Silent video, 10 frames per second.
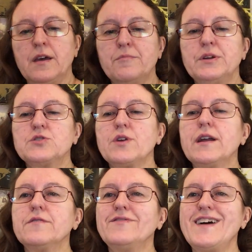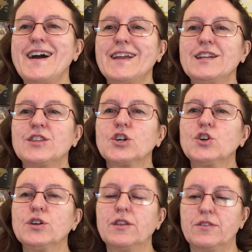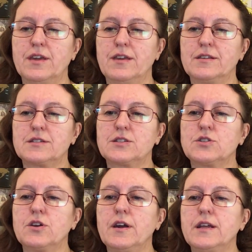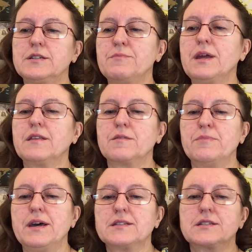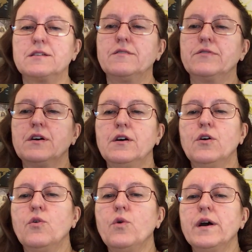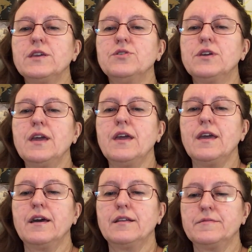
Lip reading: But try to find the good things. Try to make the best of what you can.